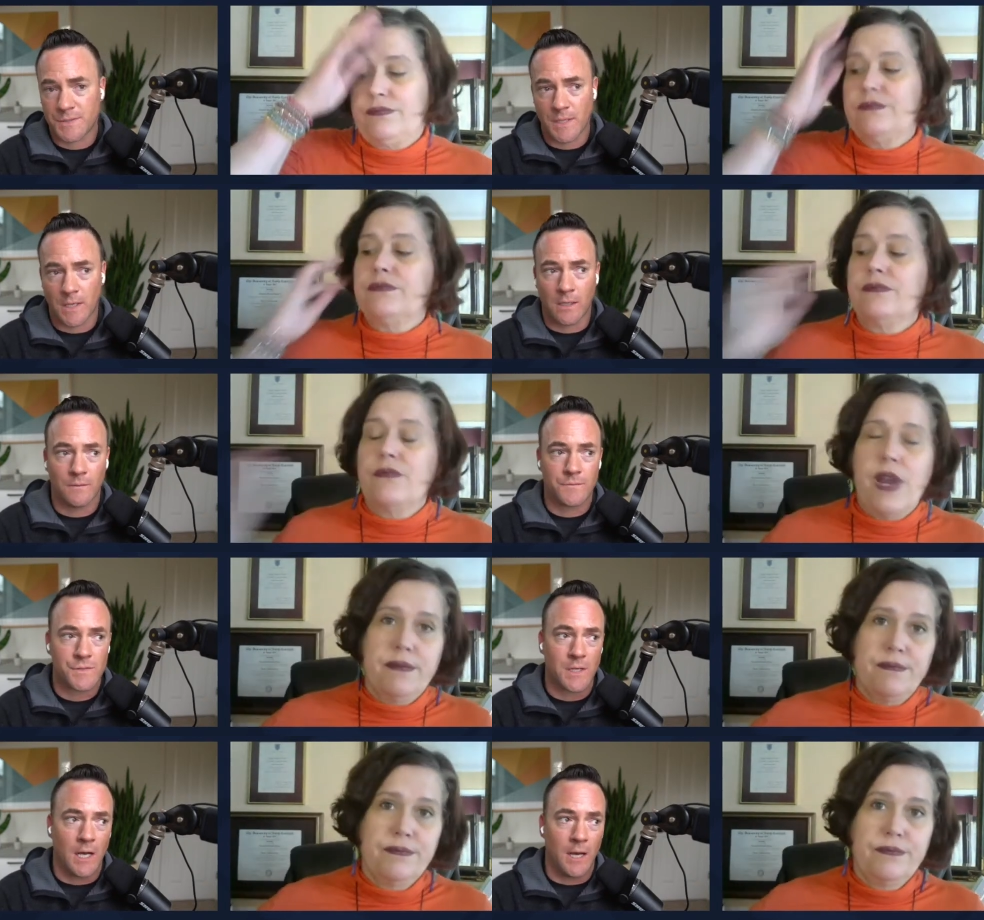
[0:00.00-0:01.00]

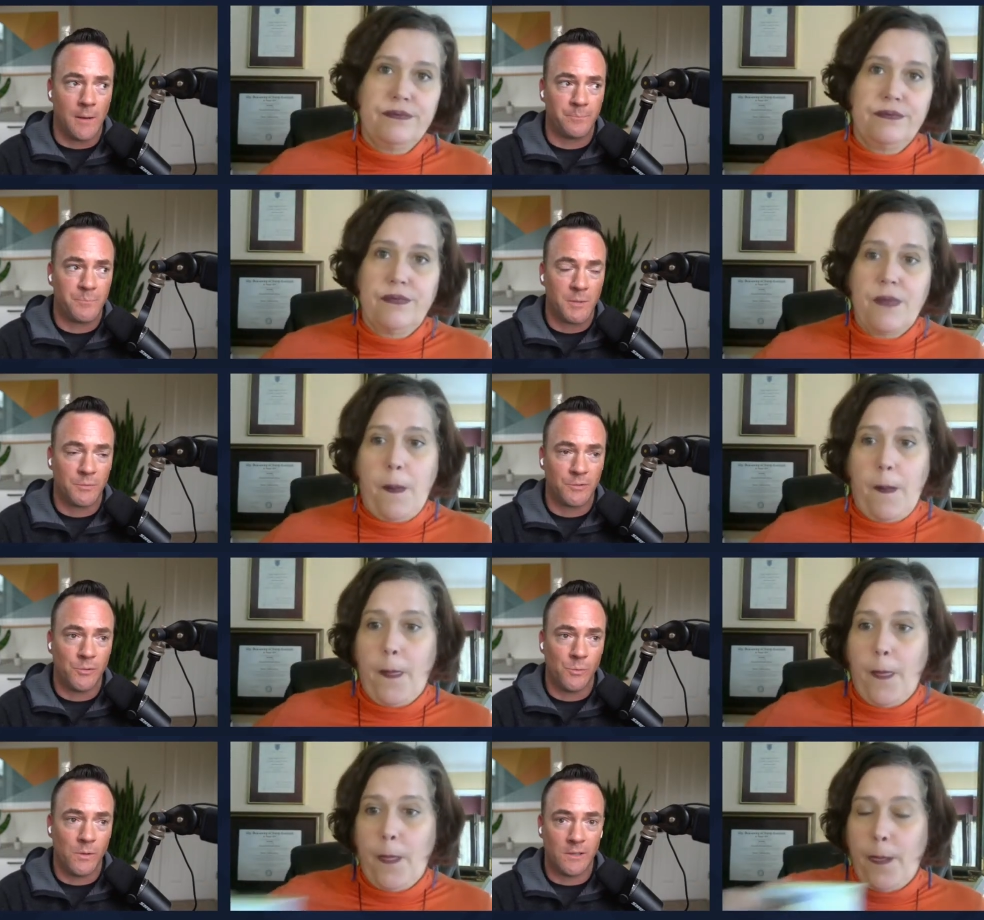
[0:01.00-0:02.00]
Speaker 1: ourselves, um, people
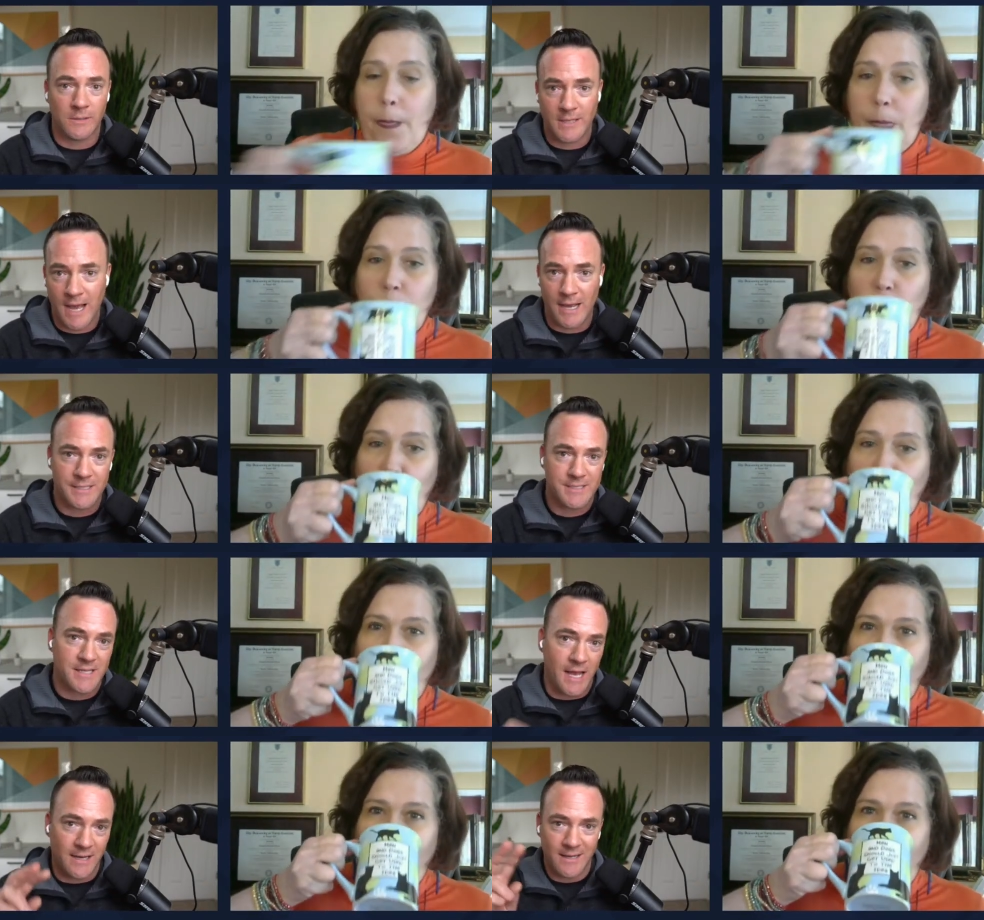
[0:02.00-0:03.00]
who will, yeah, it's
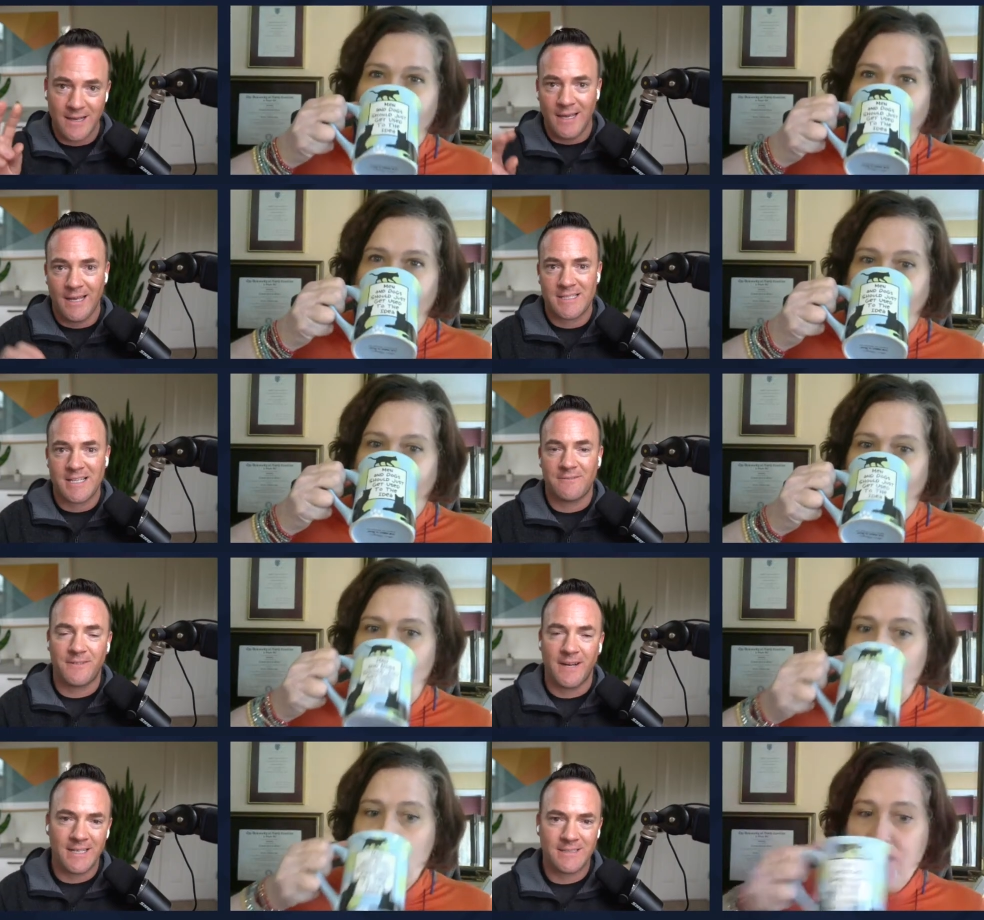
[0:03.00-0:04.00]
that it's that
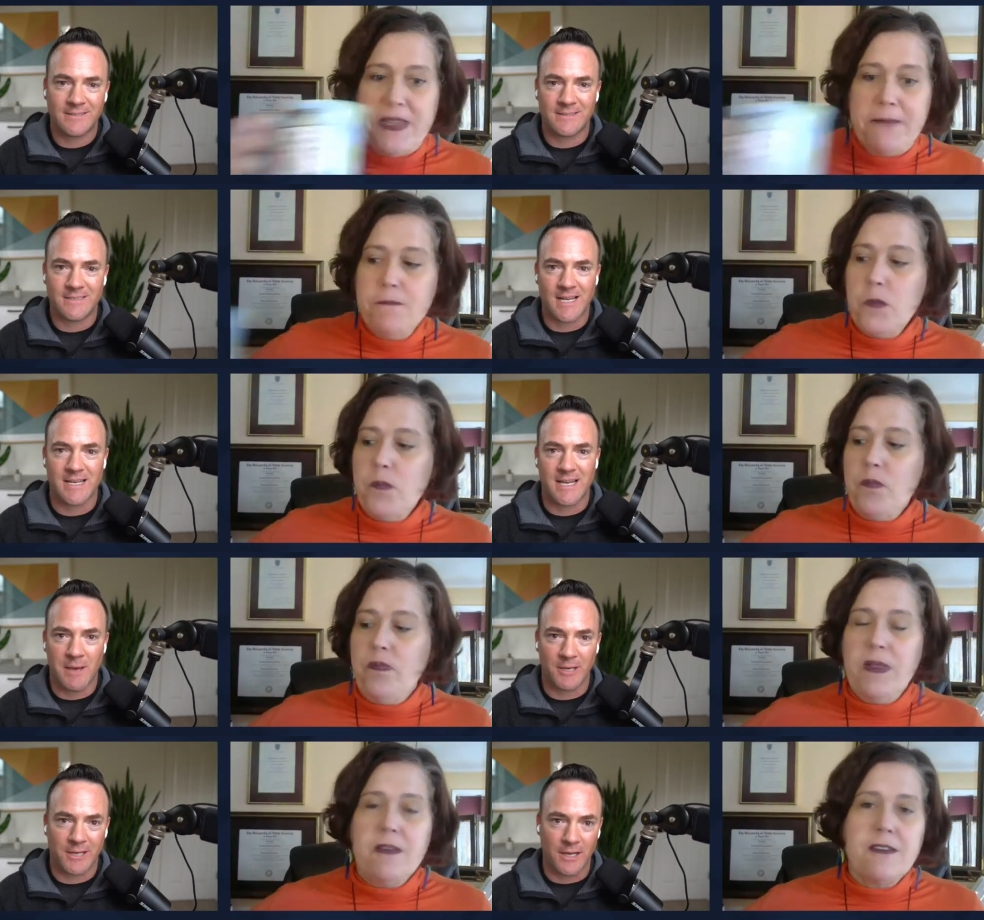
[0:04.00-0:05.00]
fine
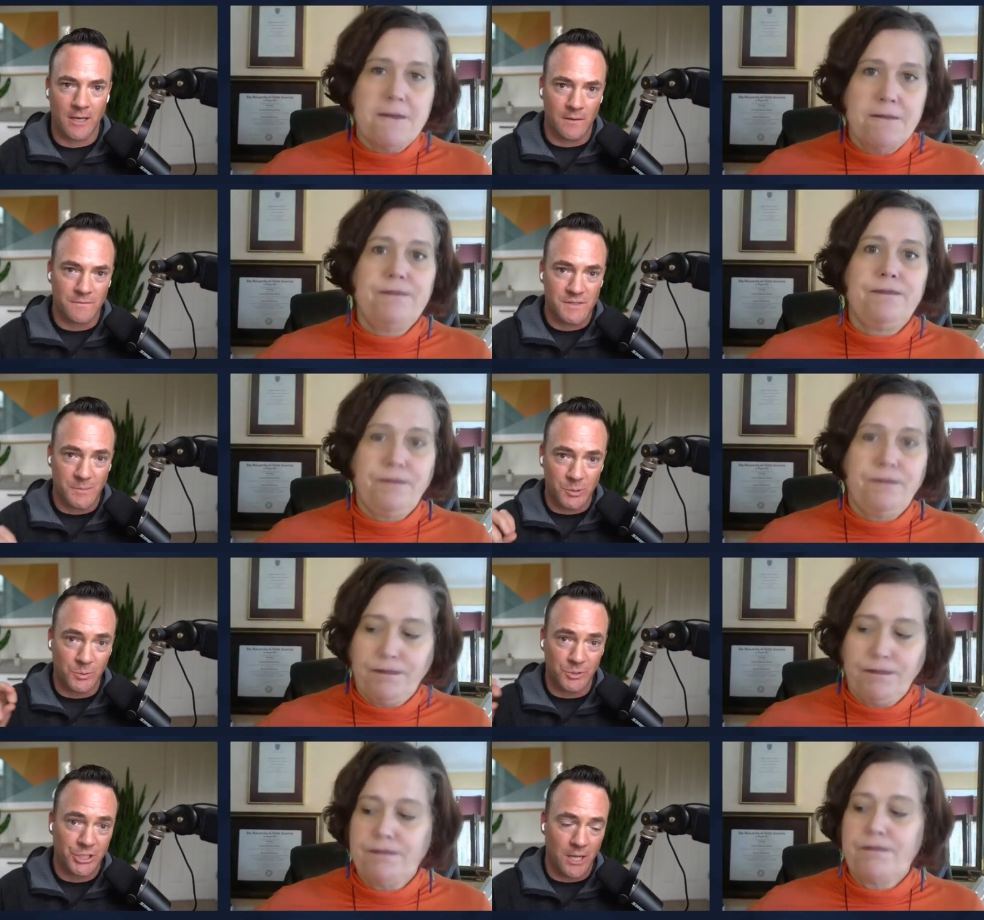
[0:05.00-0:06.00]
dynamic of someone who
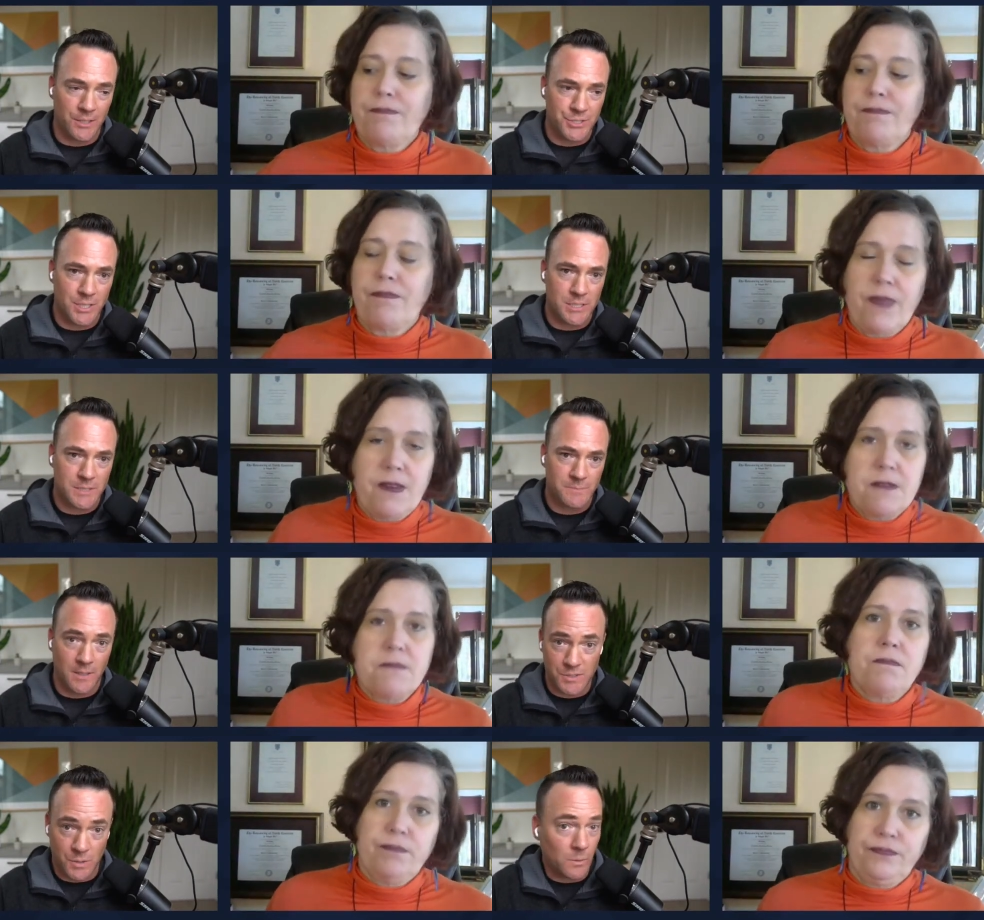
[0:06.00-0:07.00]
will challenge us, but
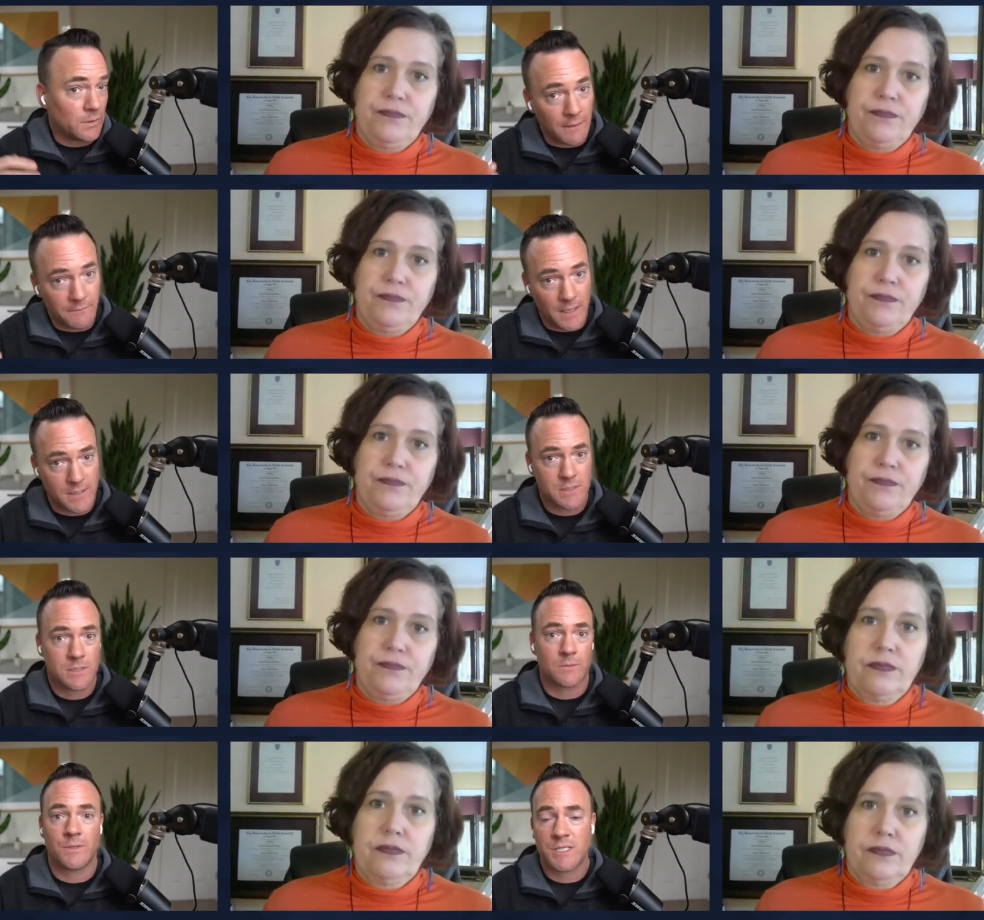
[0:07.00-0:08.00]
also love
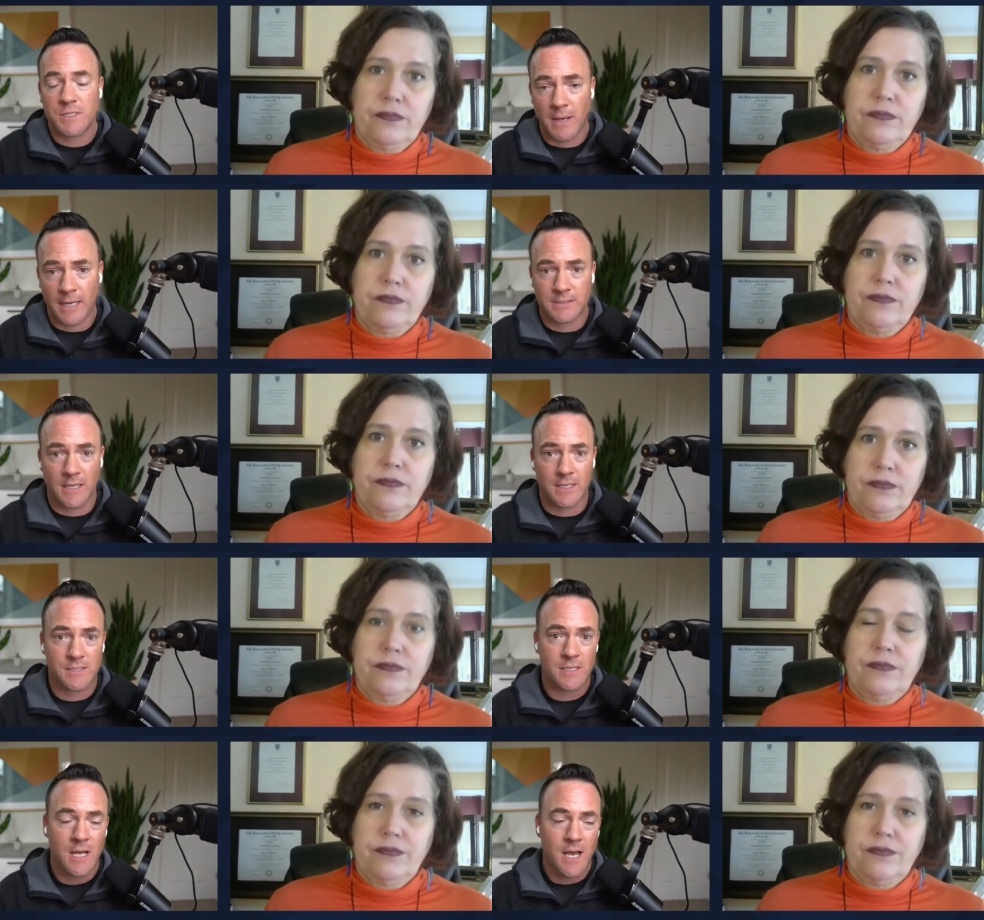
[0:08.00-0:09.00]
us, respect us,